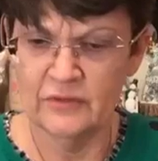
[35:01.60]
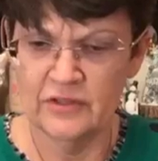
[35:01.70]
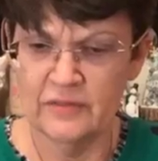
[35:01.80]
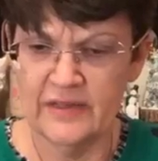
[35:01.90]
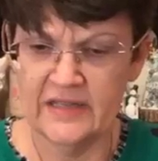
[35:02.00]
We'll
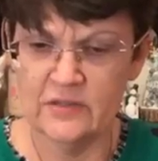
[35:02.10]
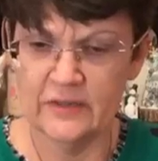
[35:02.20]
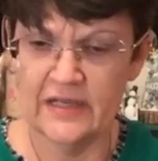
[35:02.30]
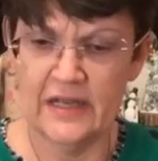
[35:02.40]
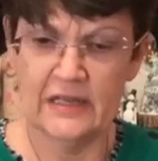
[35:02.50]
do the best
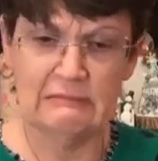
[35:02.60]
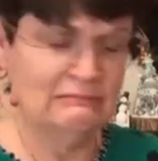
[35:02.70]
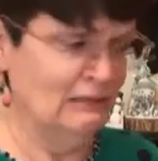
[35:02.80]
we can.